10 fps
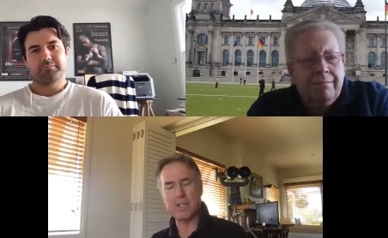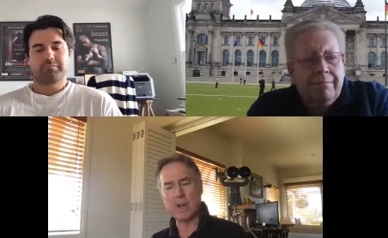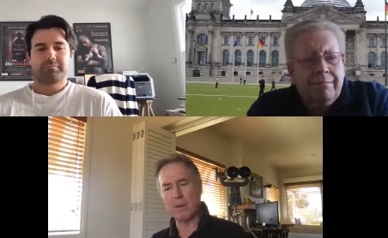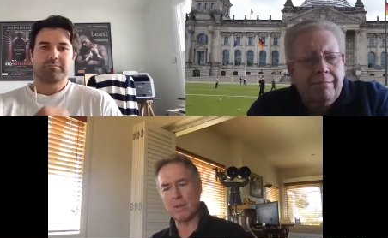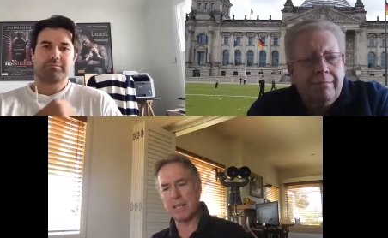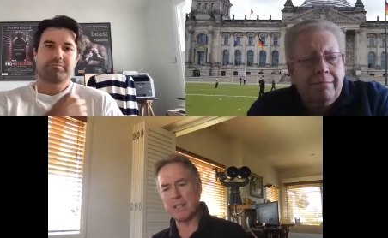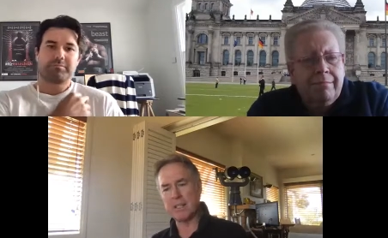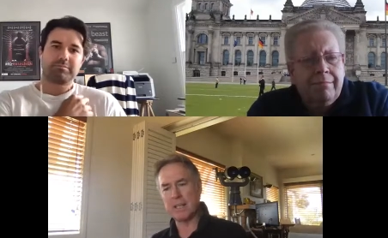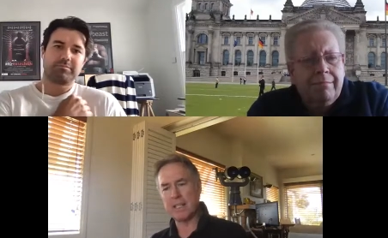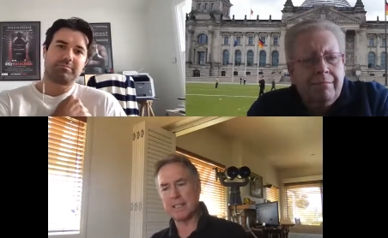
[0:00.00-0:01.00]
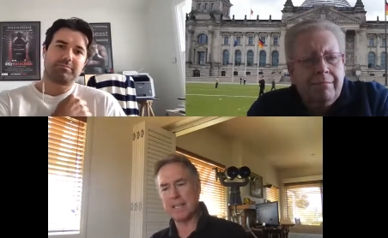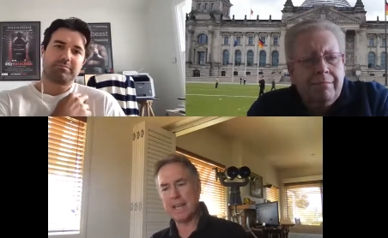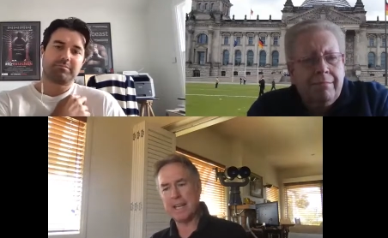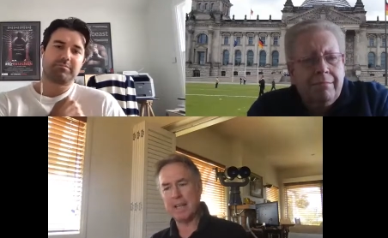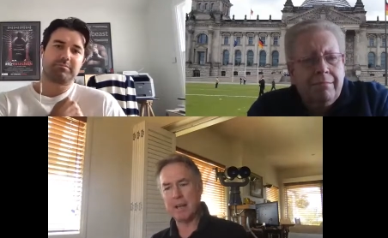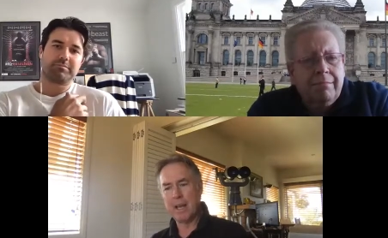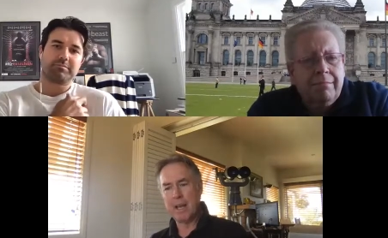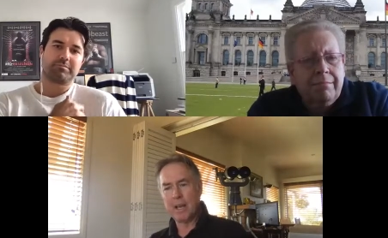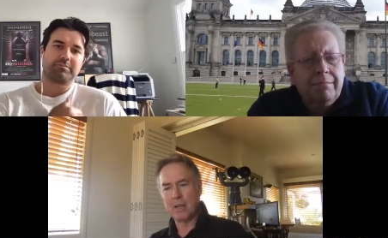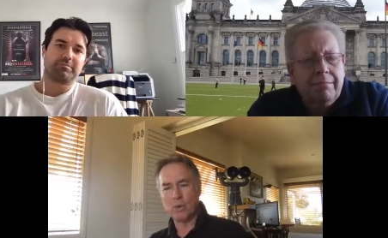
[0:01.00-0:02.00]
Speaker 1: So it's it's getting
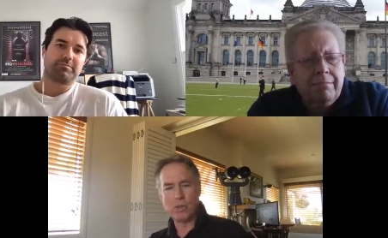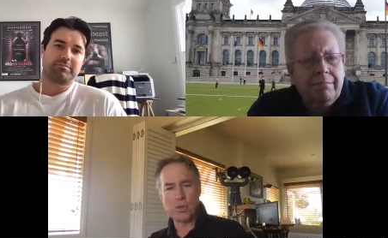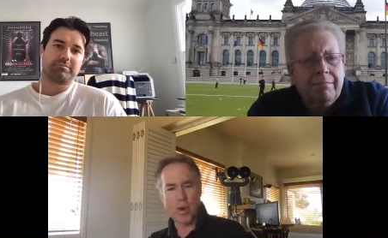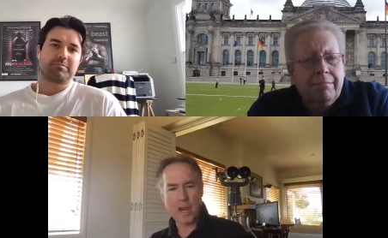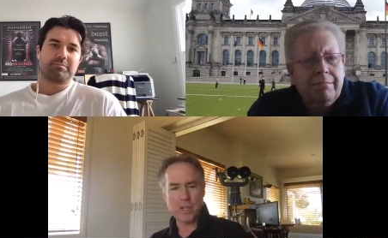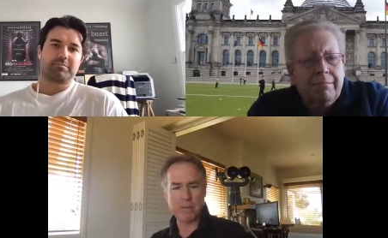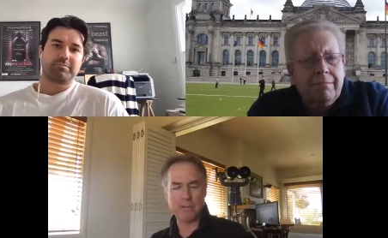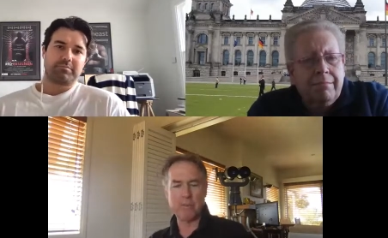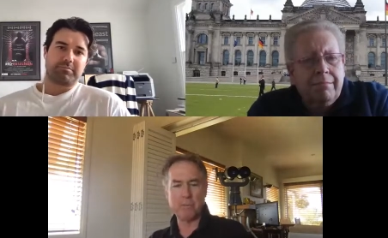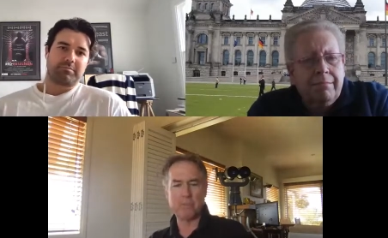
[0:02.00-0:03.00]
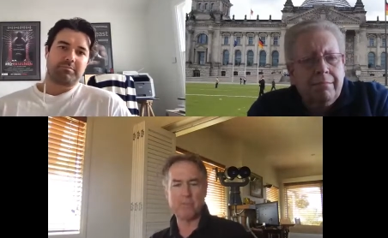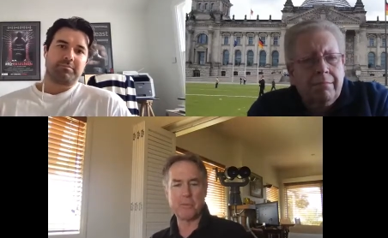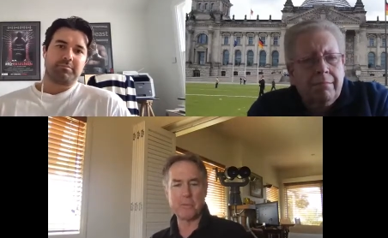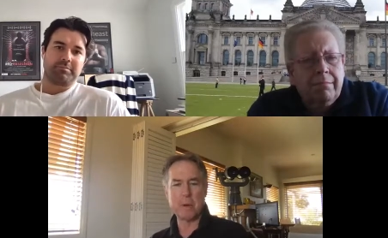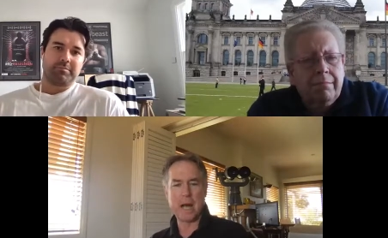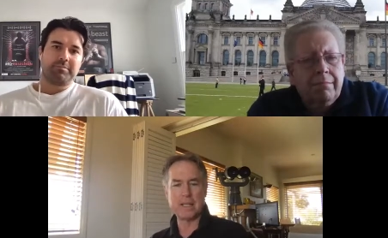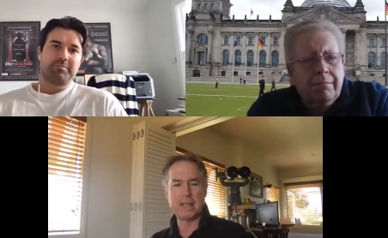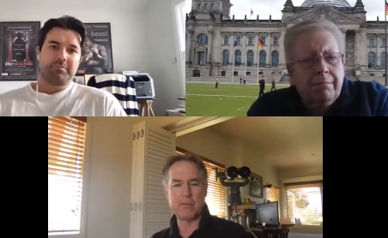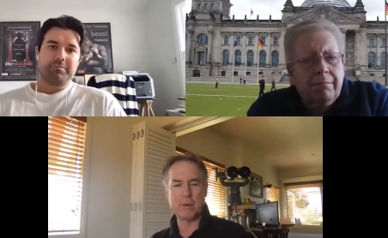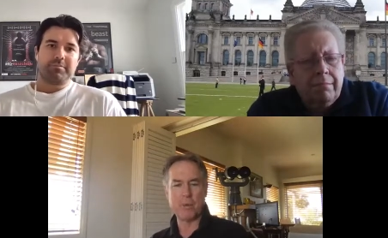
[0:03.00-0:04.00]
good traction from from
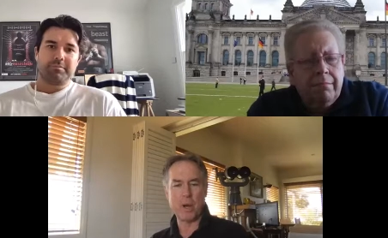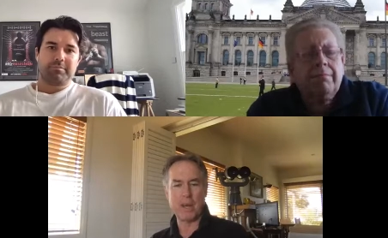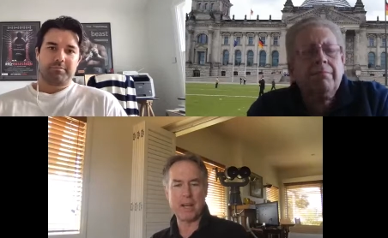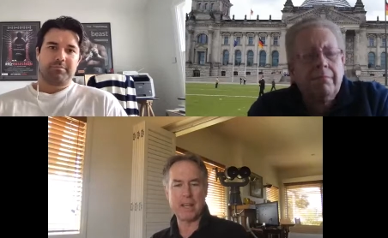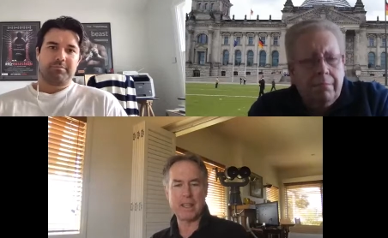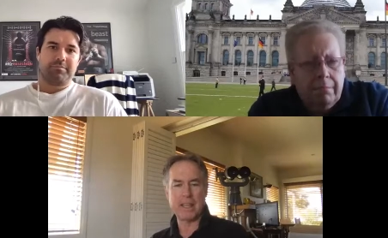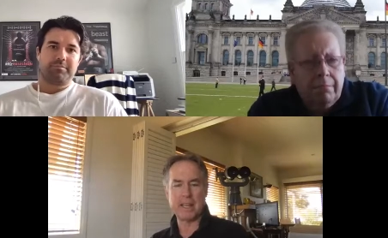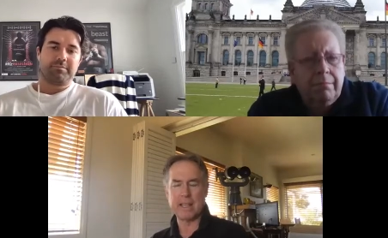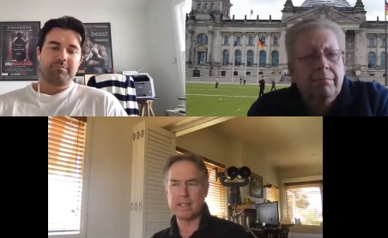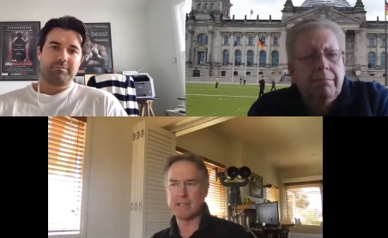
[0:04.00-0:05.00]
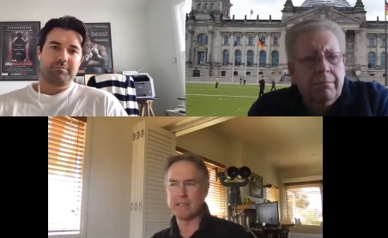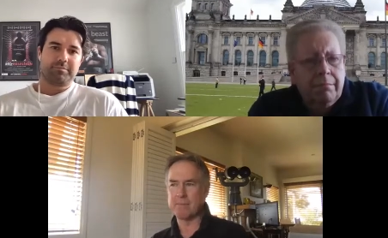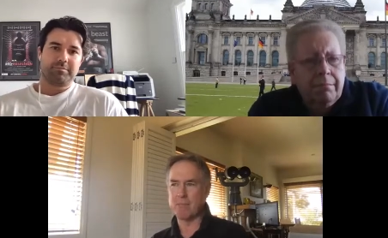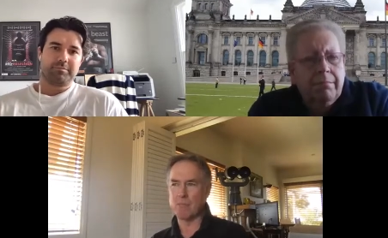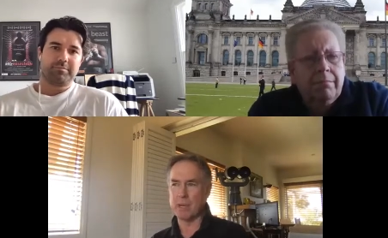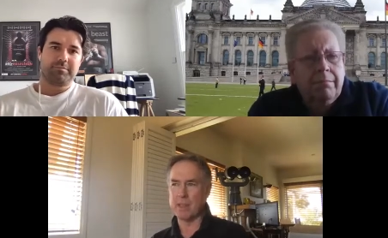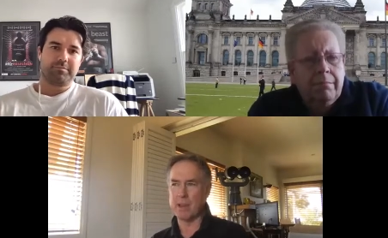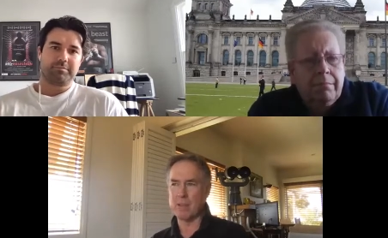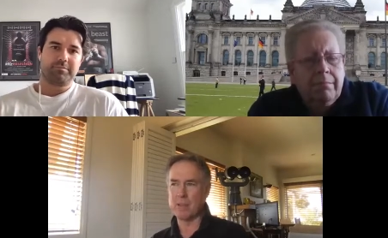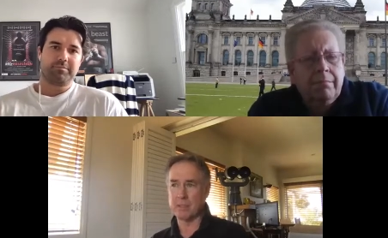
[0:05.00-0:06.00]
buyers everywhere. I think it's one of
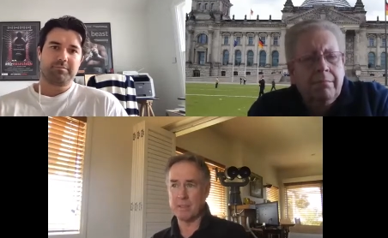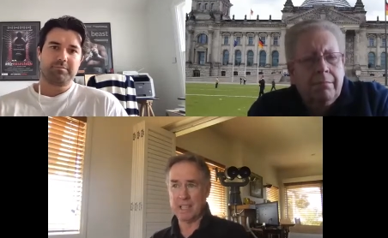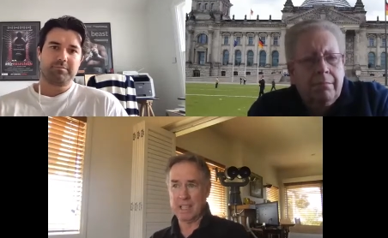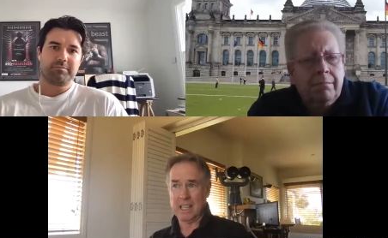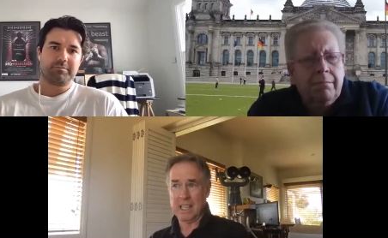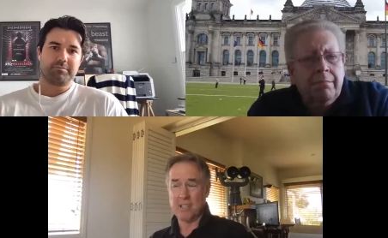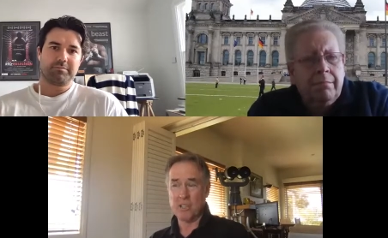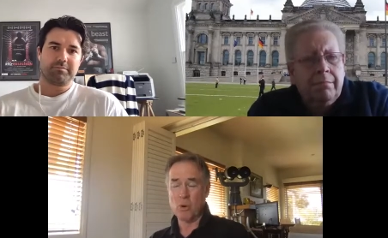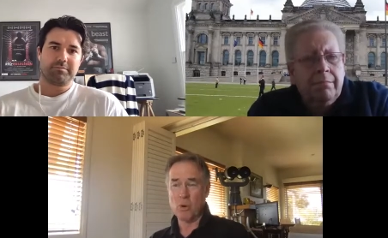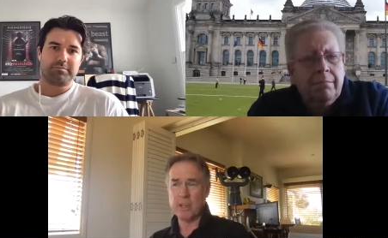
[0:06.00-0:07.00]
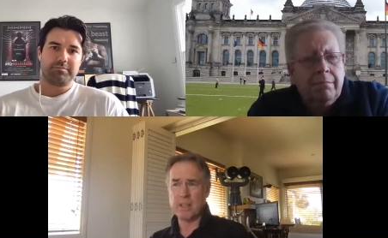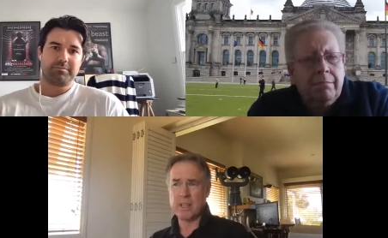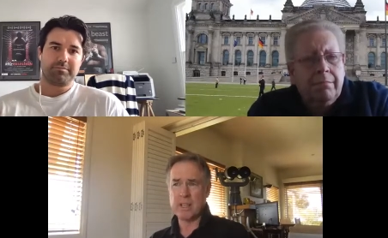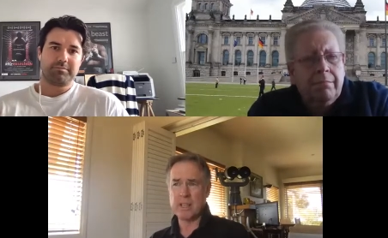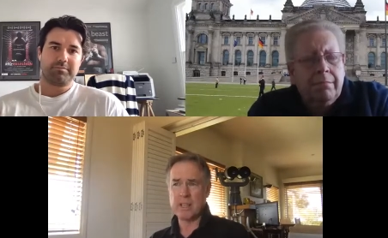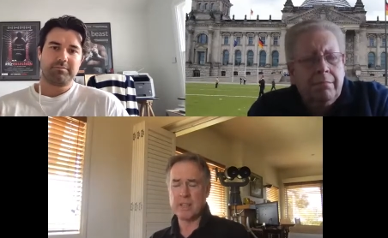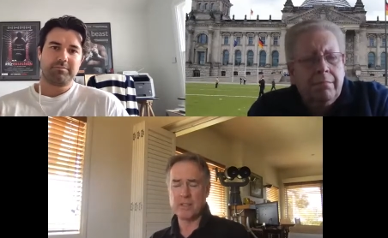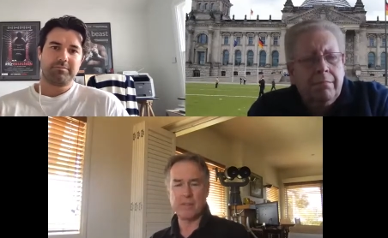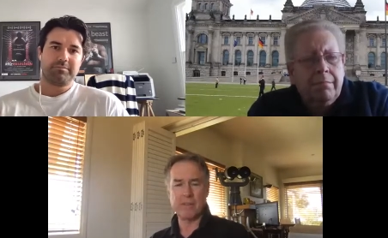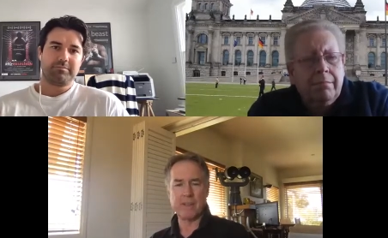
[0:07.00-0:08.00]
those stories that
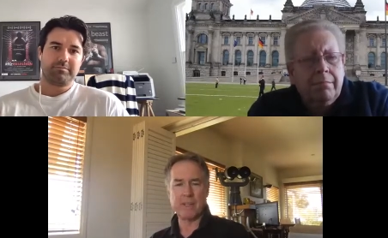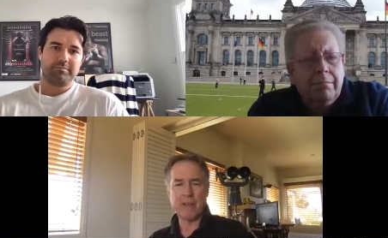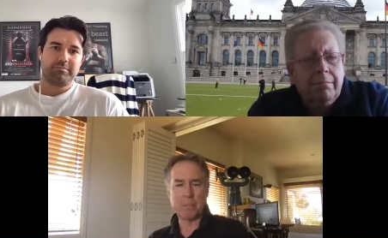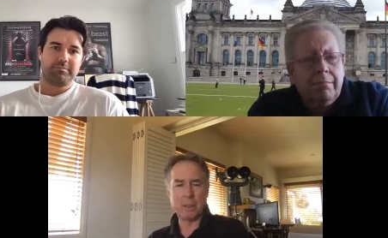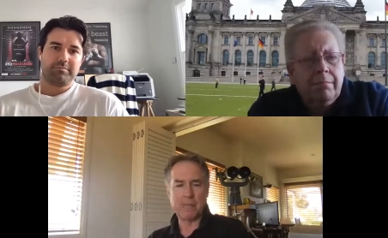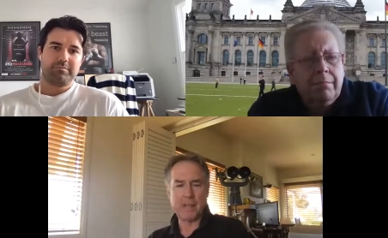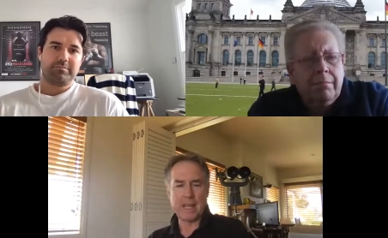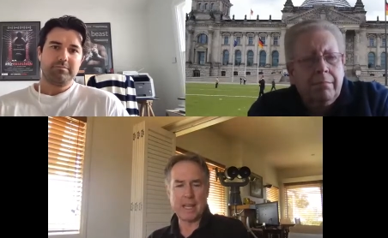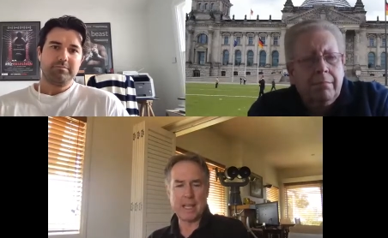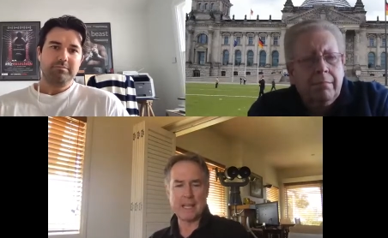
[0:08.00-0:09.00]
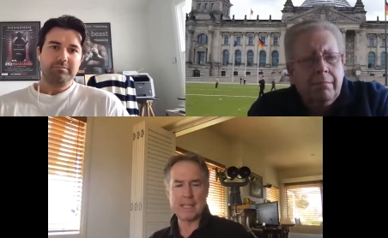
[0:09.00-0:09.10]
is sort of it's uplifting. Uh,